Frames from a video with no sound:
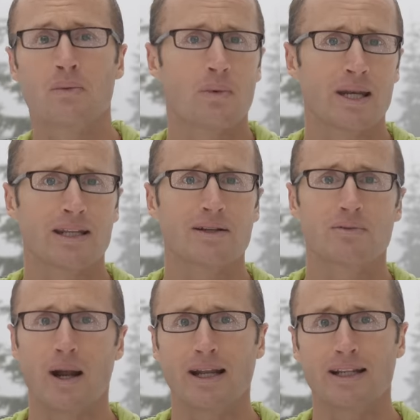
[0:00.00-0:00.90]
windy,
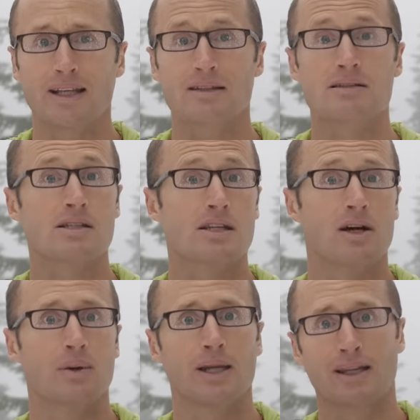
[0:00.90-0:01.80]
rainy,
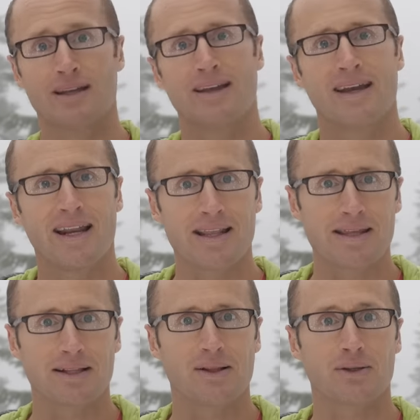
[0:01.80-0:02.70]
snowy,
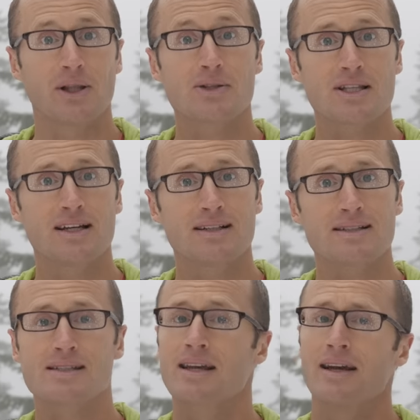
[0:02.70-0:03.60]
anything along those
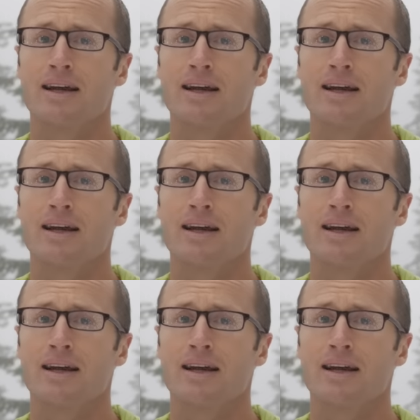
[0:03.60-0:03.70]
lines.